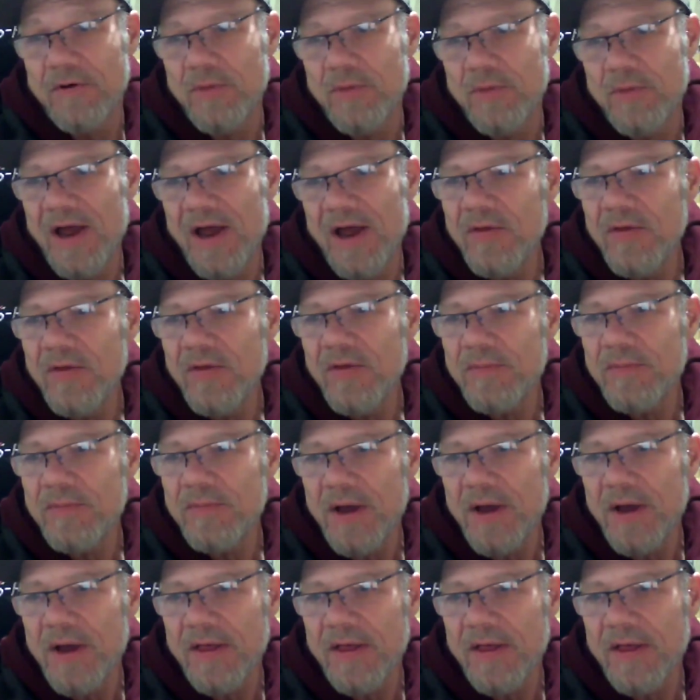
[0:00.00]
but I only
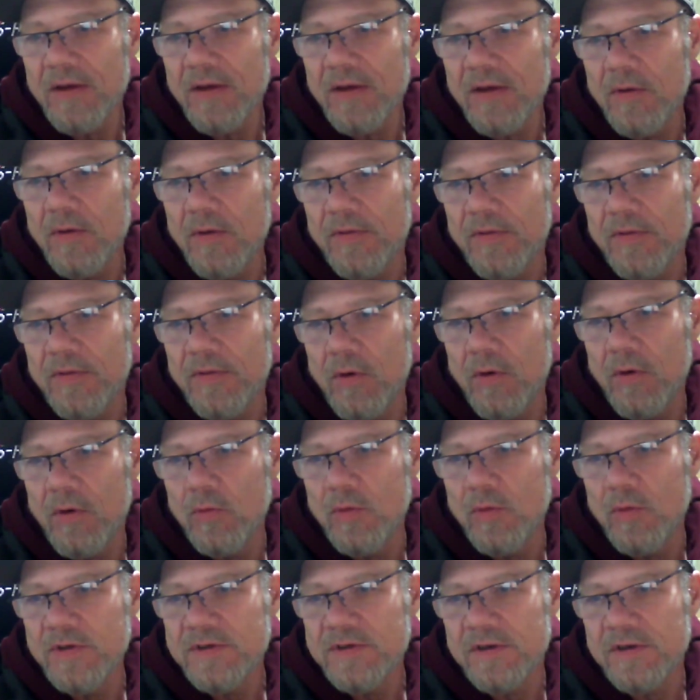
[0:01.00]
buy like the old
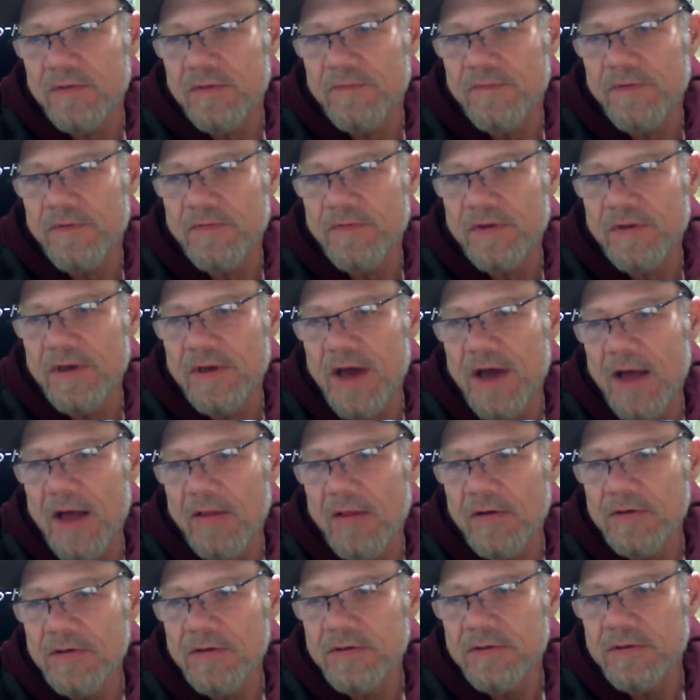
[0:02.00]
ones that are
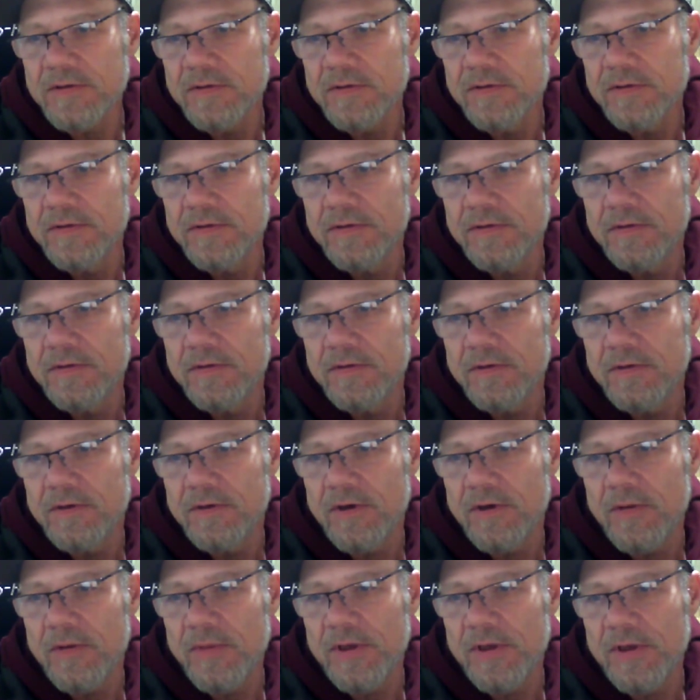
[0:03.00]
$50,
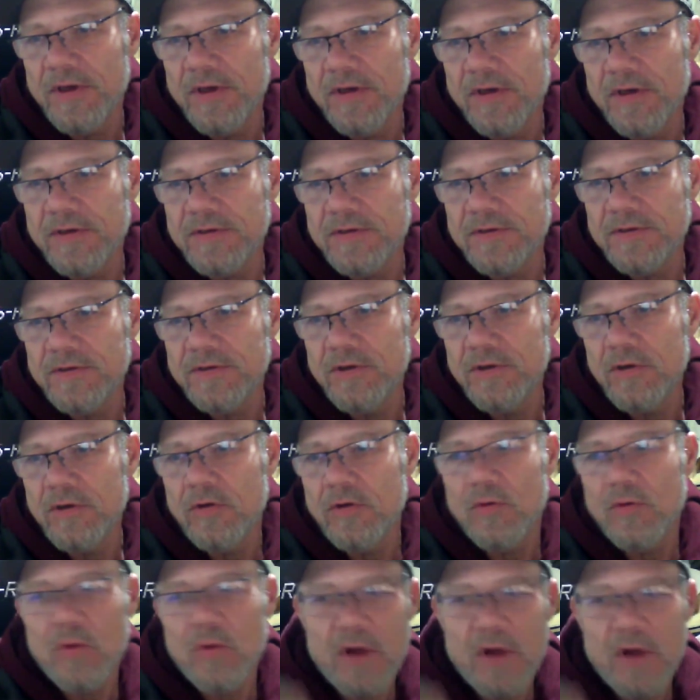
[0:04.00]
because you're
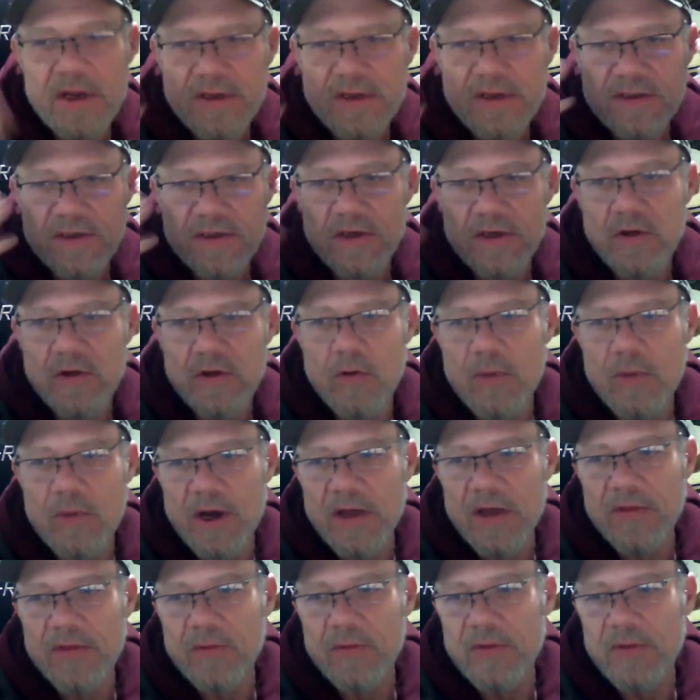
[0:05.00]
crazy to go
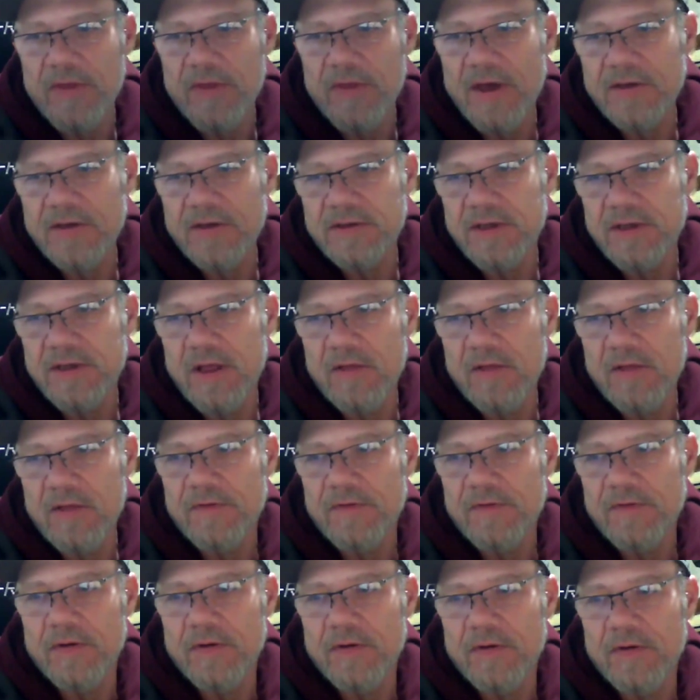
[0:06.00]
buy a $3,000
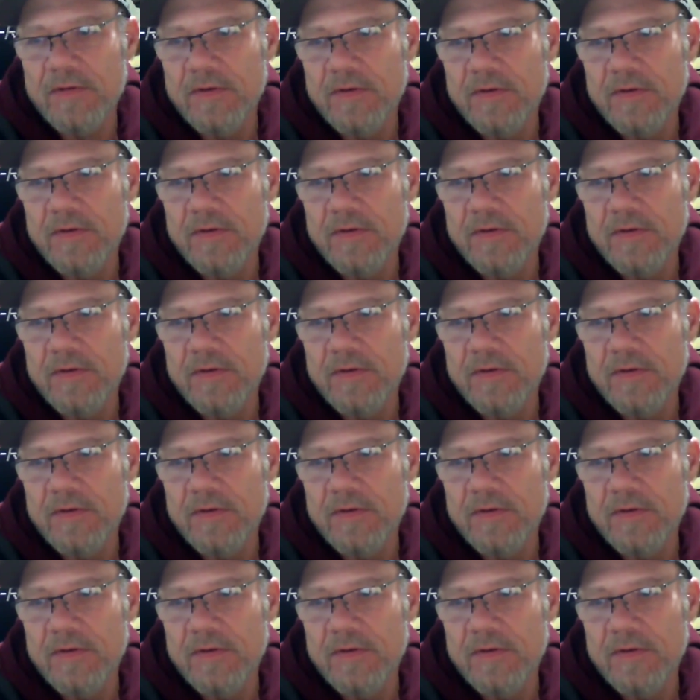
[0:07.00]
phone.